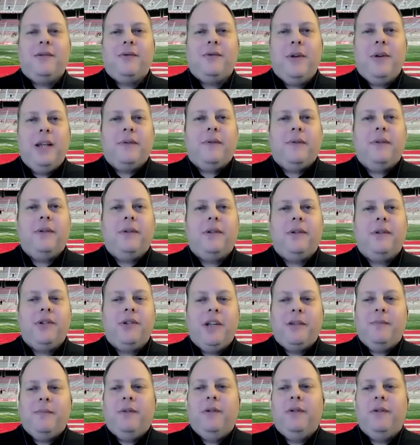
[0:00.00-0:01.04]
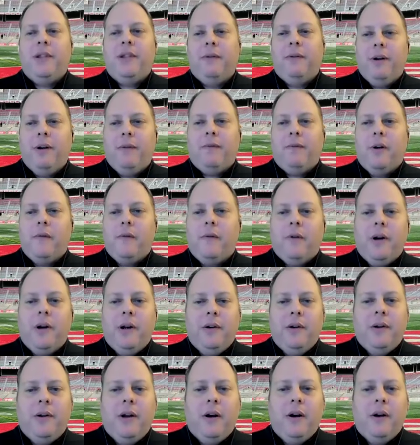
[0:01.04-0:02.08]
transfer Chez Mellusi went for over
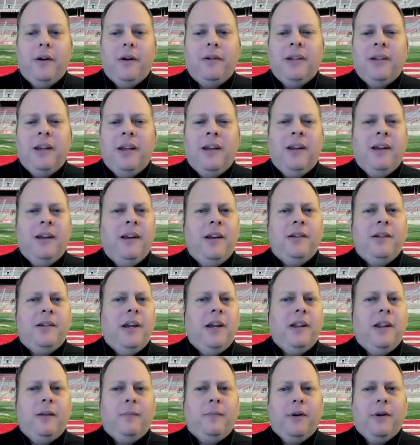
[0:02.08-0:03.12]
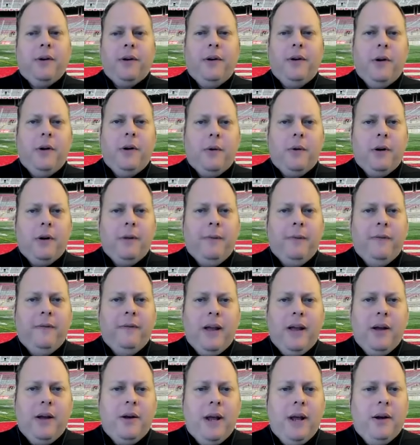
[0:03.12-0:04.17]
100 yards. Jalen Berger, nowhere to be
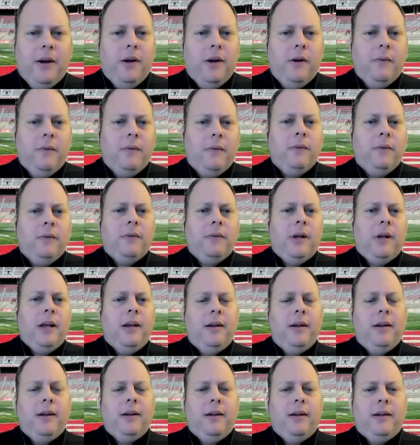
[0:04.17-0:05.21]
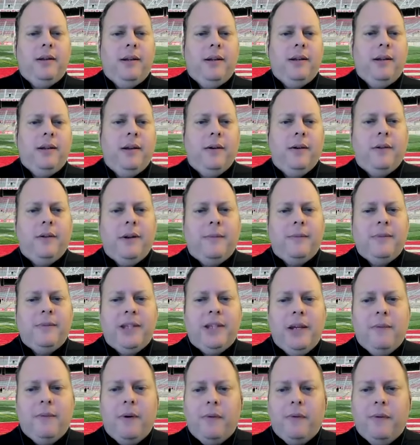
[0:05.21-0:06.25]
found. I don't know. I didn't hear them
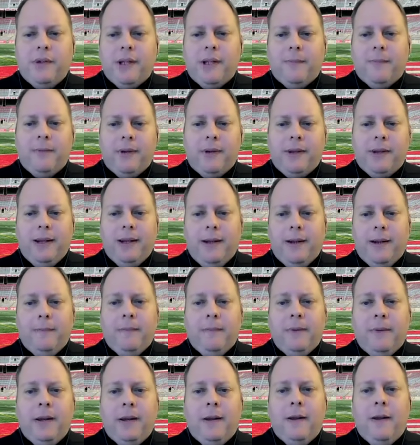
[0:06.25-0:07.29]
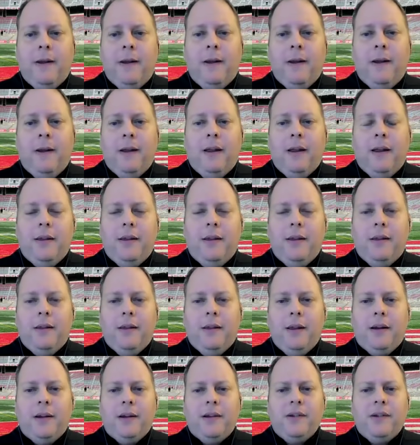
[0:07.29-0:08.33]
say what was up with him.
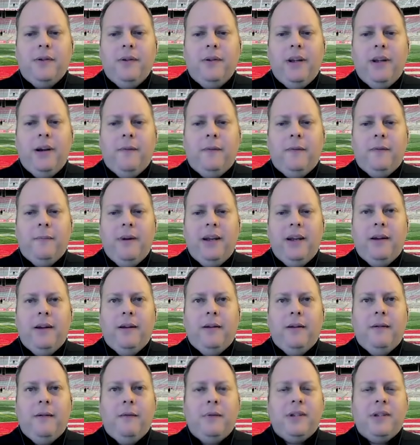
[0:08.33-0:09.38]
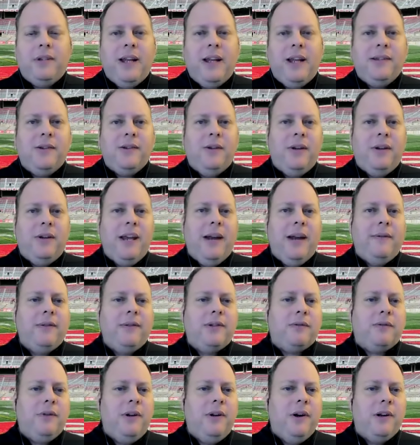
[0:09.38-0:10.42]
A concern there for me, Wisconsin only
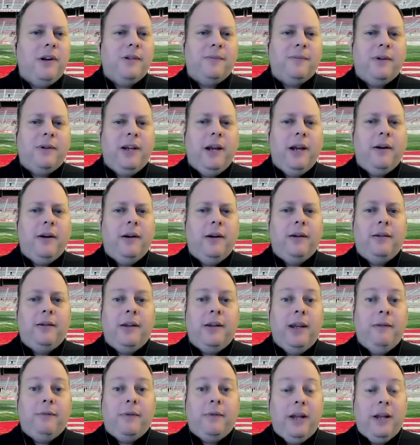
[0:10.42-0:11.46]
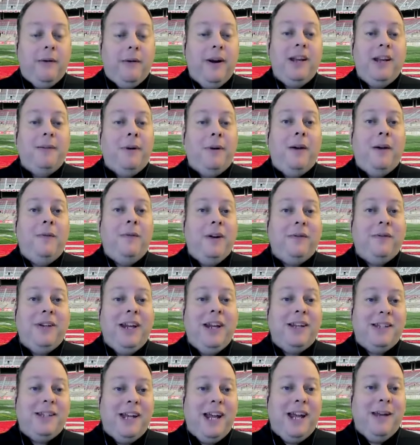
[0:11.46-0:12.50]
averaged three yards per carry. They they ran the ball
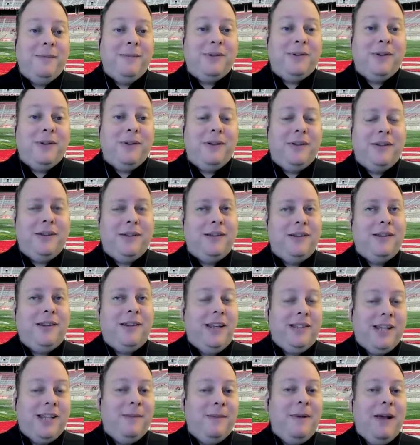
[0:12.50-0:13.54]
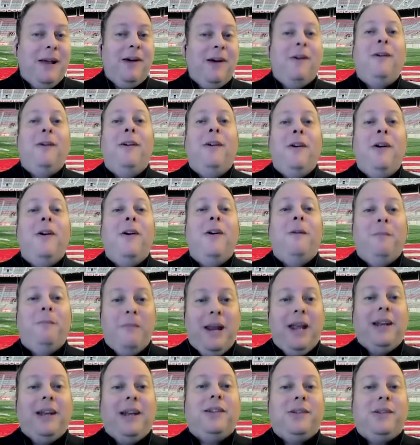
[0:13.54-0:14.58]
58 times, so they somehow
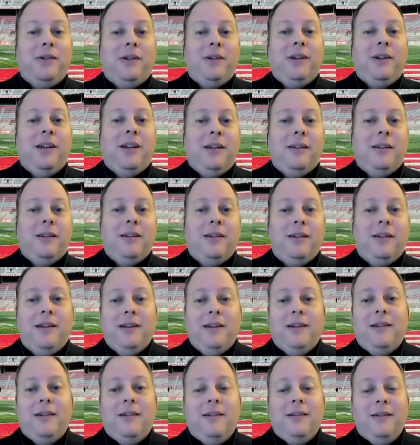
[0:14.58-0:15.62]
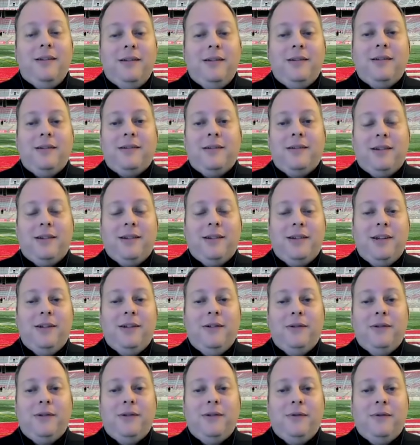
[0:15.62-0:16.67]
managed to get uh, just
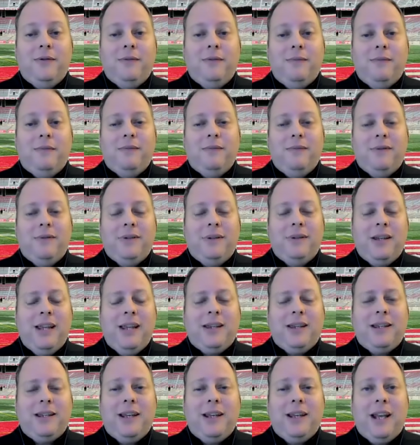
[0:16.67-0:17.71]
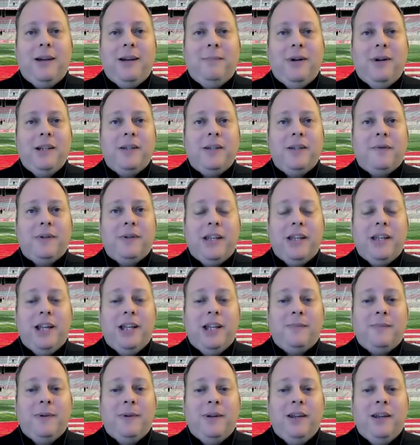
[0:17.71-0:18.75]
continue to not that they got a bunch of first
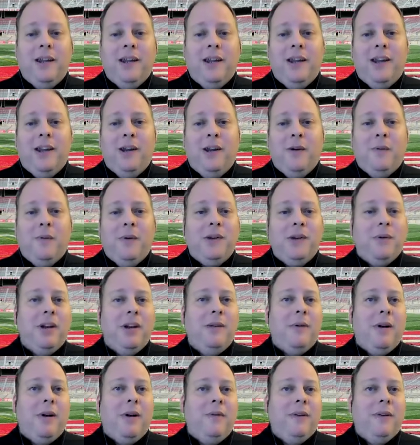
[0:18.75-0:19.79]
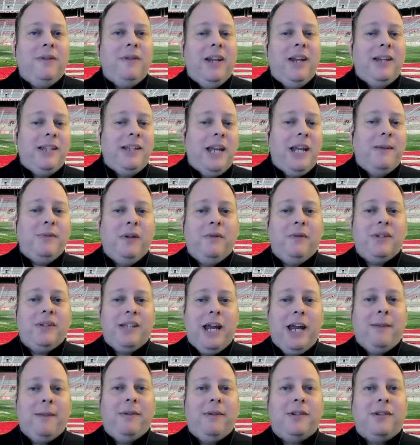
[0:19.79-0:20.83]
downs, but when you run the ball 58 times, you've
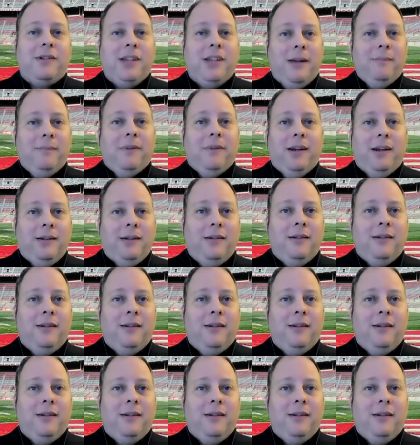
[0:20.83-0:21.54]
established something.